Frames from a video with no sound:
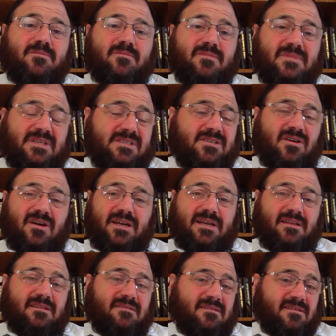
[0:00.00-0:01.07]

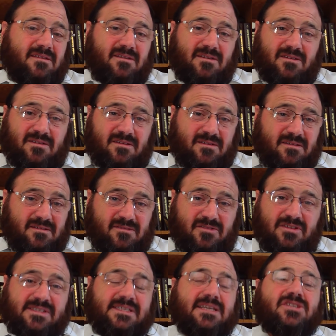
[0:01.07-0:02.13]
decided to
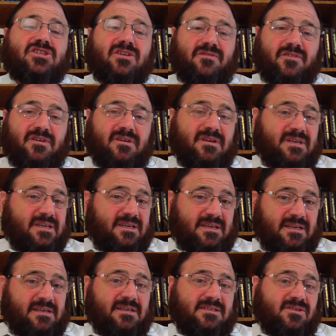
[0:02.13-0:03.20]
sit Shiva
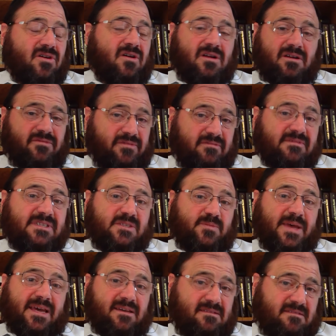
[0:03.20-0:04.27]
in his honor and
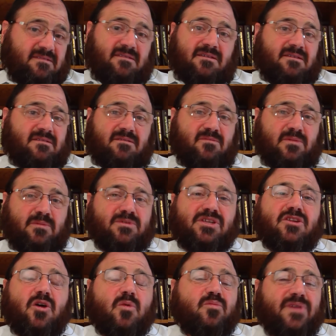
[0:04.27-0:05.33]
respect. It was a
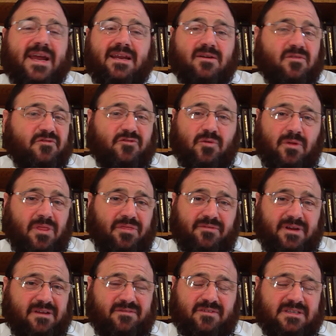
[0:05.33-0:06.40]
no-brainer for all
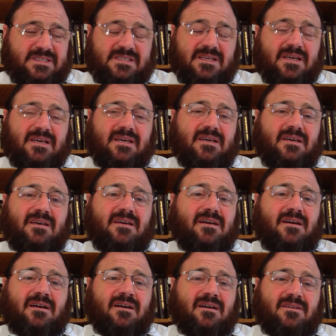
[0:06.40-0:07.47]
three of us.
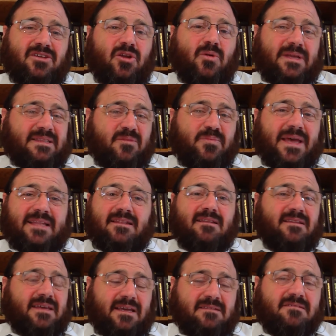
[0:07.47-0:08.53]

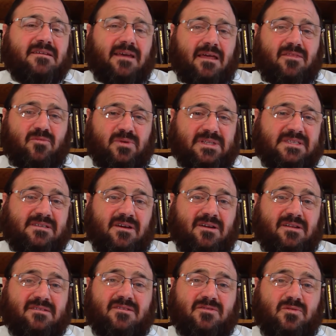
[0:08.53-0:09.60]
Independently and together, we
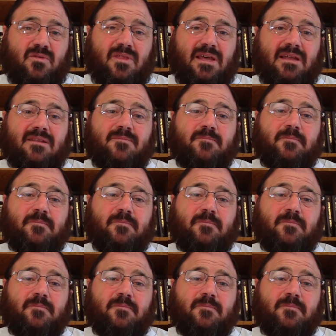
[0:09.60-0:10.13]
decided to do that.